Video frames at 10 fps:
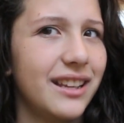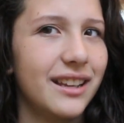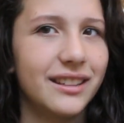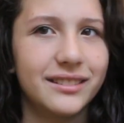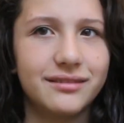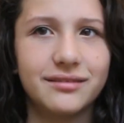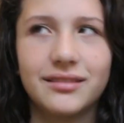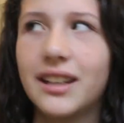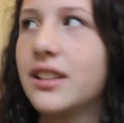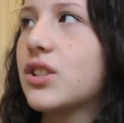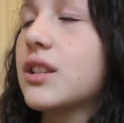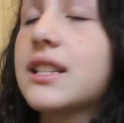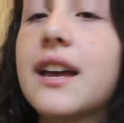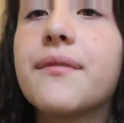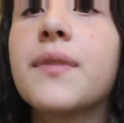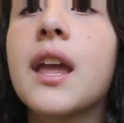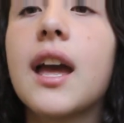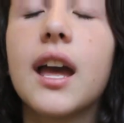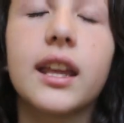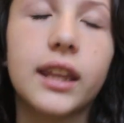Yeah. And she said,
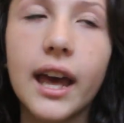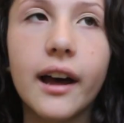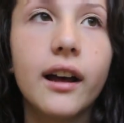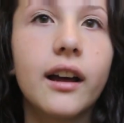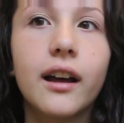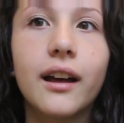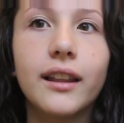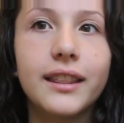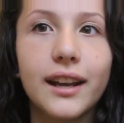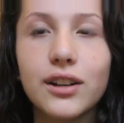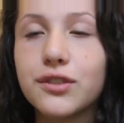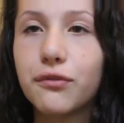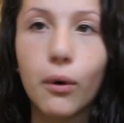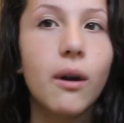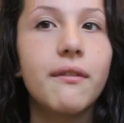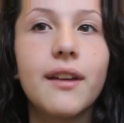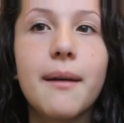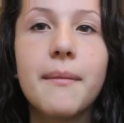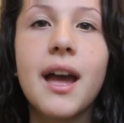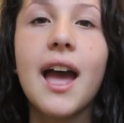yeah, there's 4 of
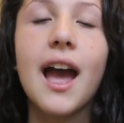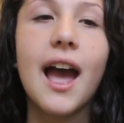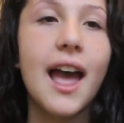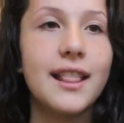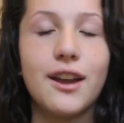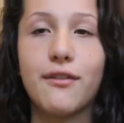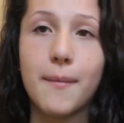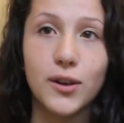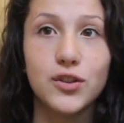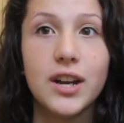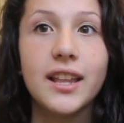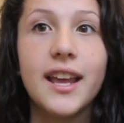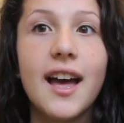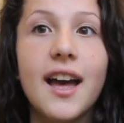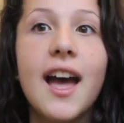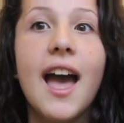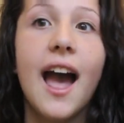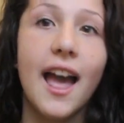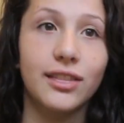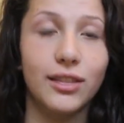them, and they're from Australia,
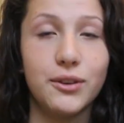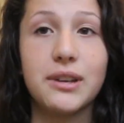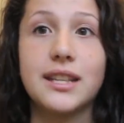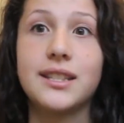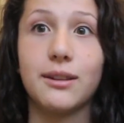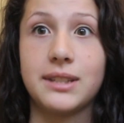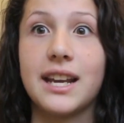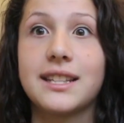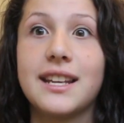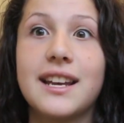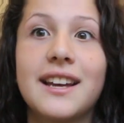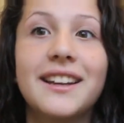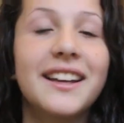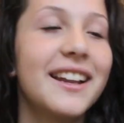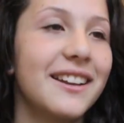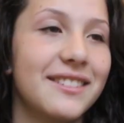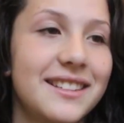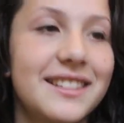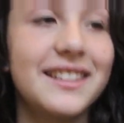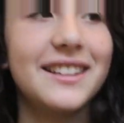and Luke is so sexy. I
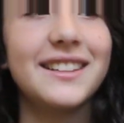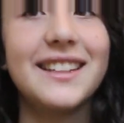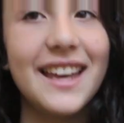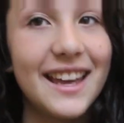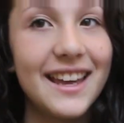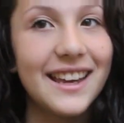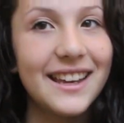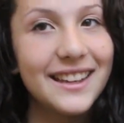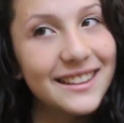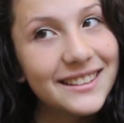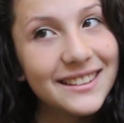was like, okay.